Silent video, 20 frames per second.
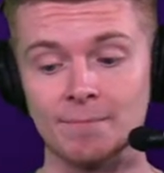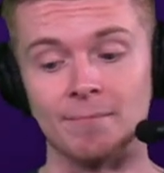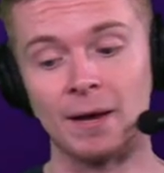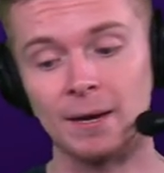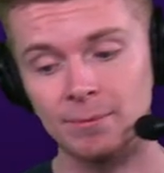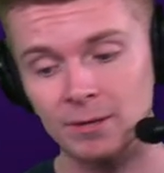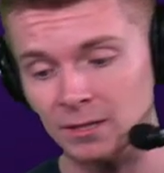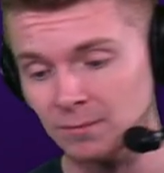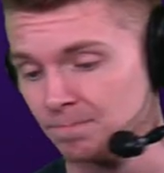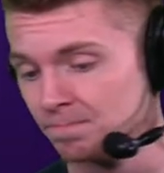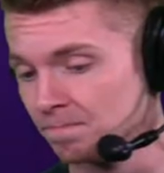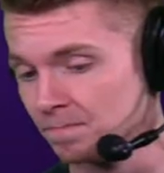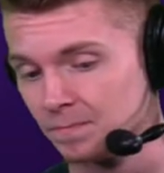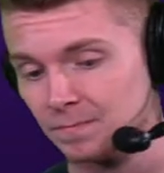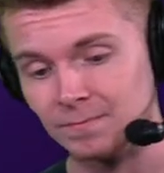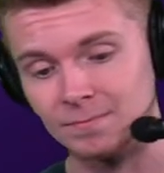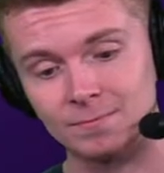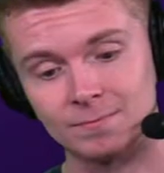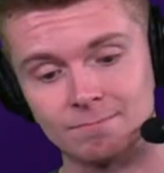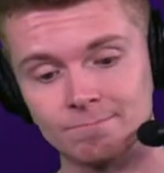Maybe
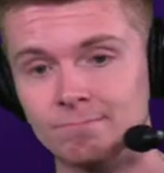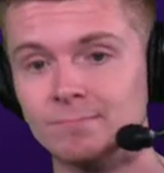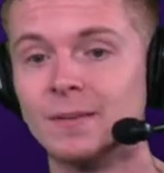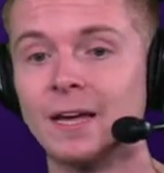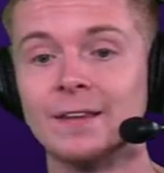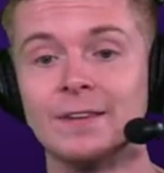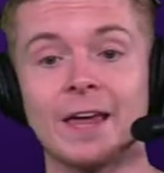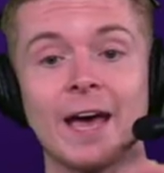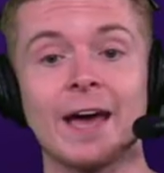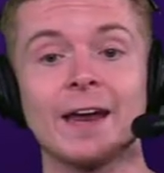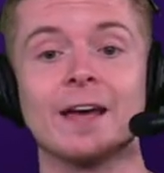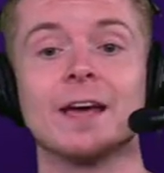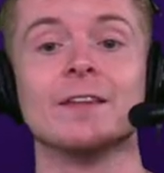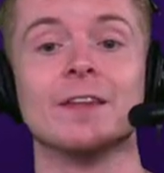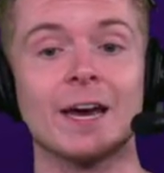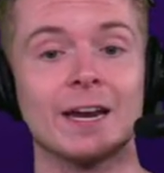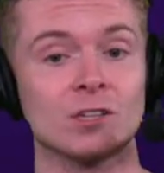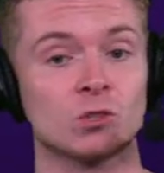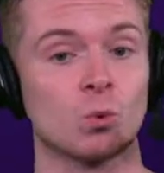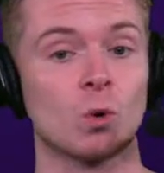and that and
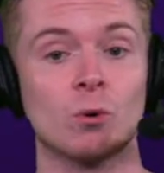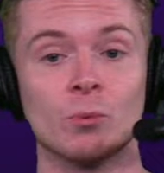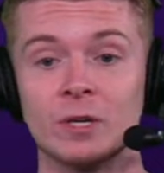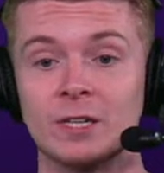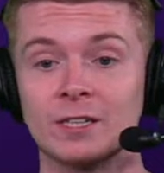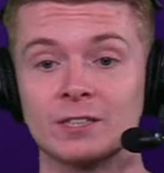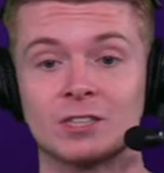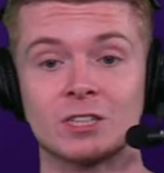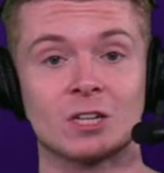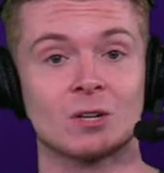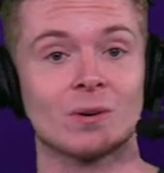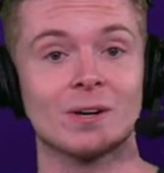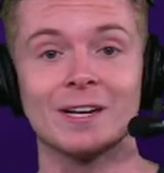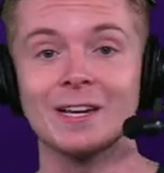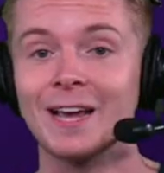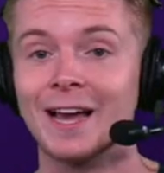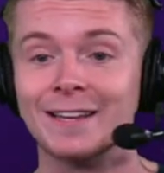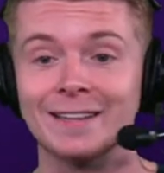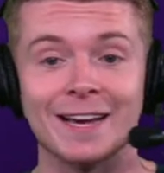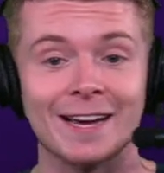that is where we
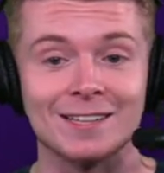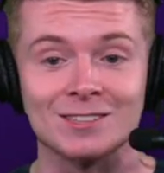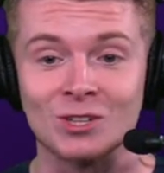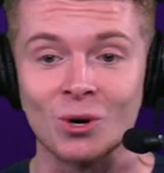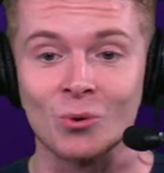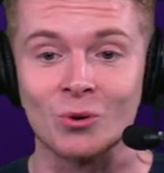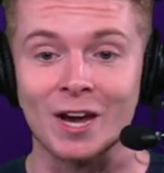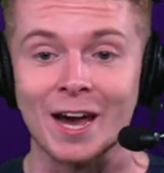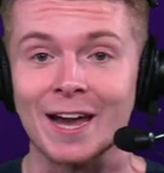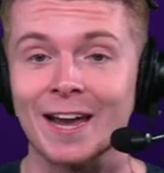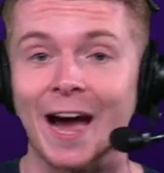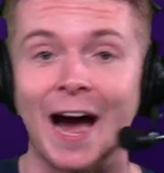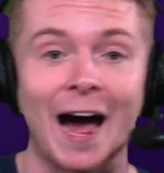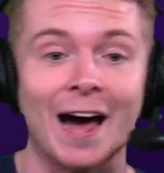disagree and that is okay.